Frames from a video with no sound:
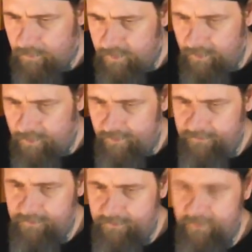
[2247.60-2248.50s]
Here it
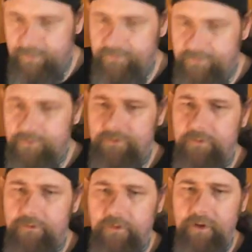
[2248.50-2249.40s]
is. Here it is.
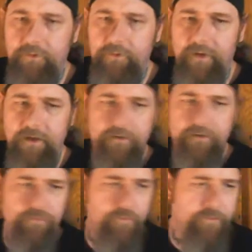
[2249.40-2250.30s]
I knew I had it.
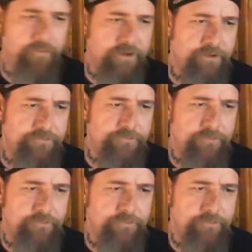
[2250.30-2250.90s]
Hold on a minute, guys.